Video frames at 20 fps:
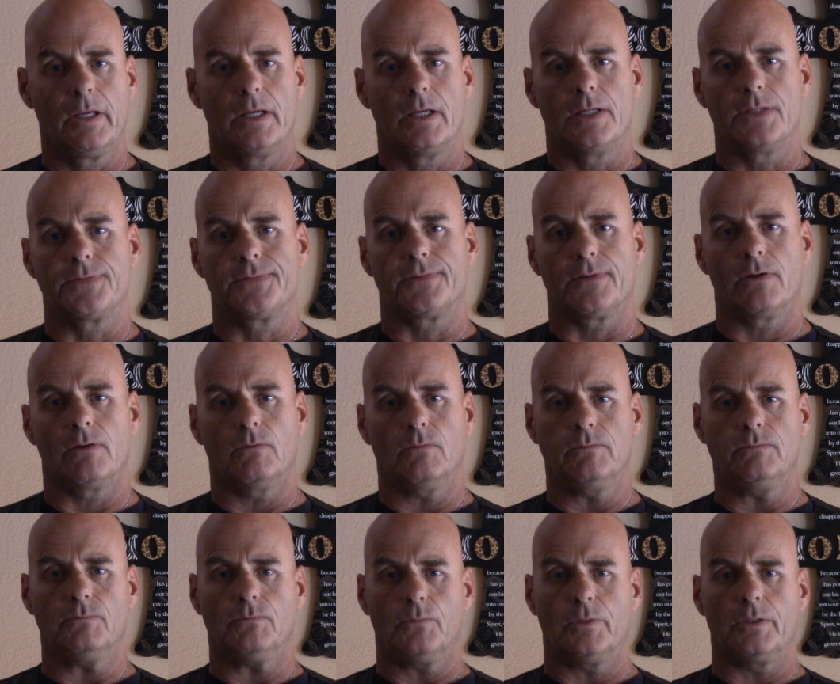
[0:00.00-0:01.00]
And so
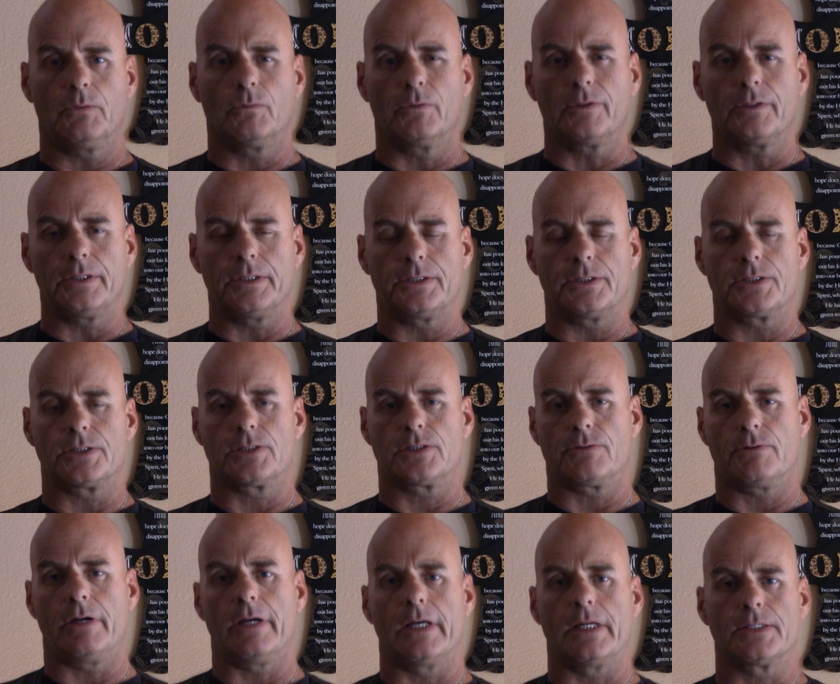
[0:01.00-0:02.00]
when we're in
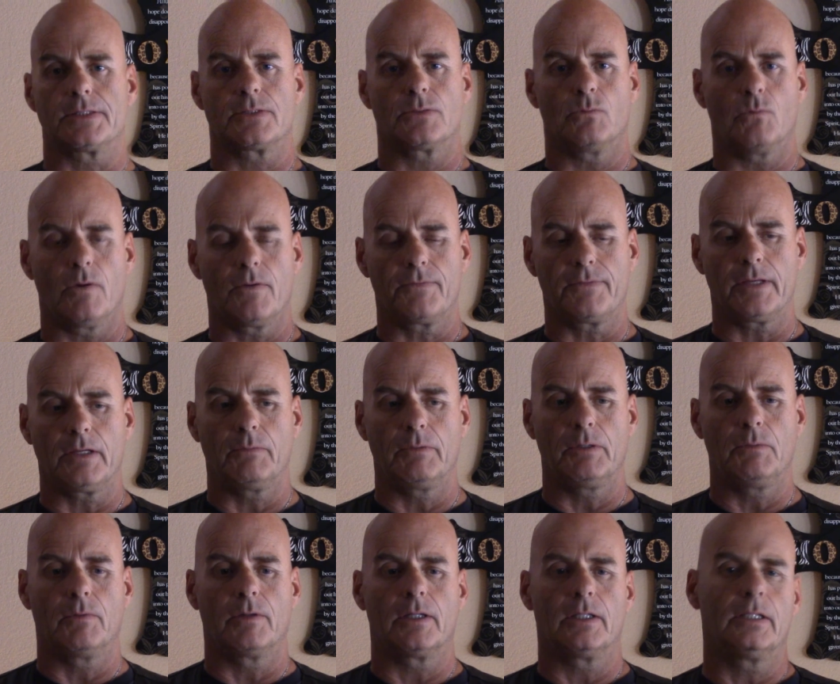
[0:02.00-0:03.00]
distress, the one thing we
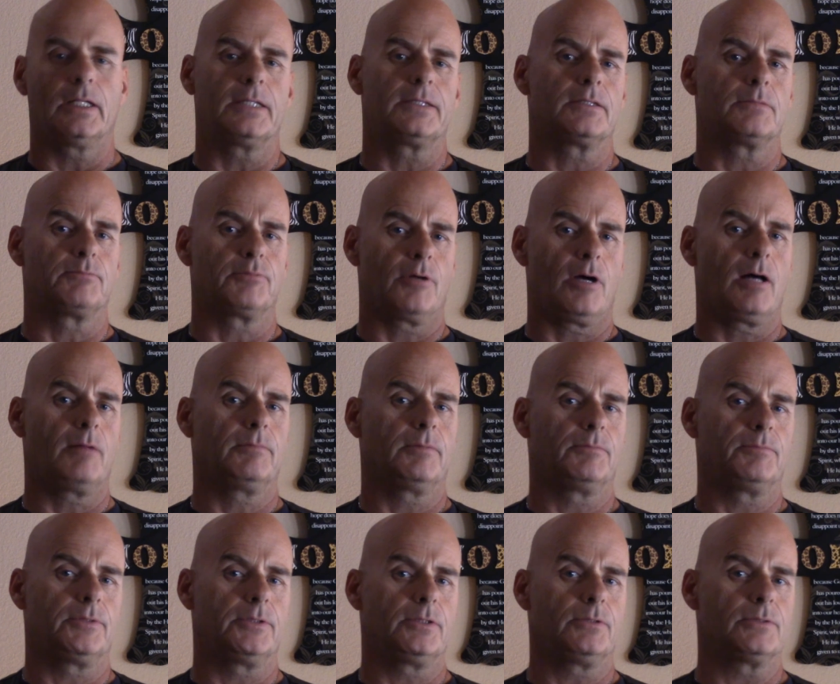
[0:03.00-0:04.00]
want to let the
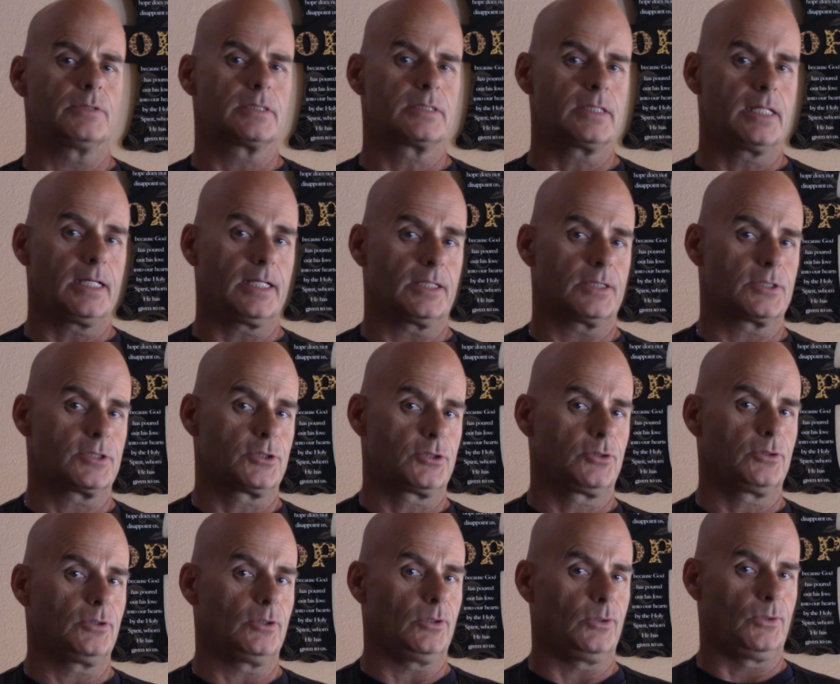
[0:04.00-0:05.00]
problem do is take us
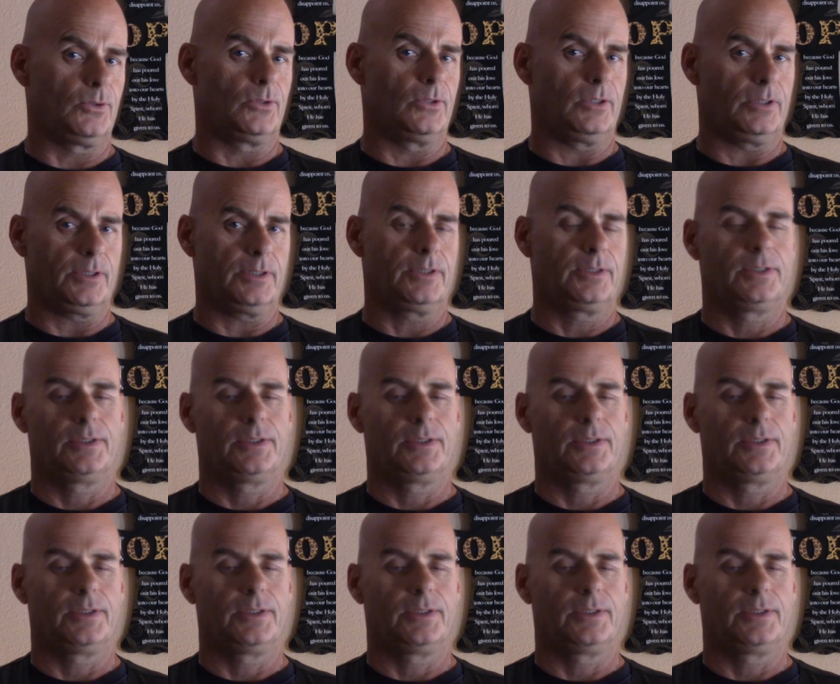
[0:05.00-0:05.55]
to the Lord.